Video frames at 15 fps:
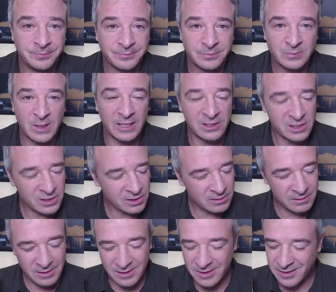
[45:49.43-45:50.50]
Right, just
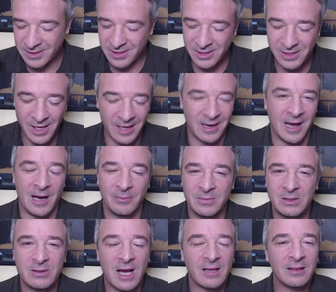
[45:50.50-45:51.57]
just shut up.
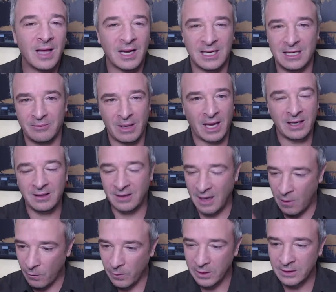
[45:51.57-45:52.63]
You got lucky, man. You
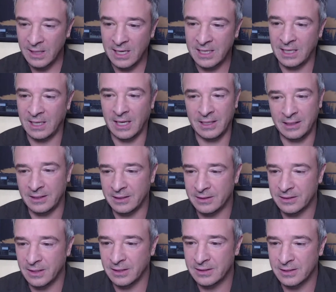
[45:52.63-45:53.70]
got real lucky, and it
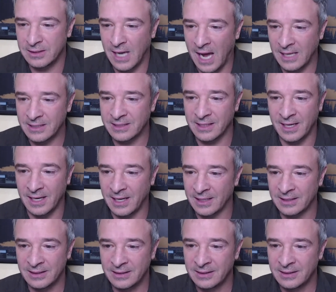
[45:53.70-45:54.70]
is it's not uh,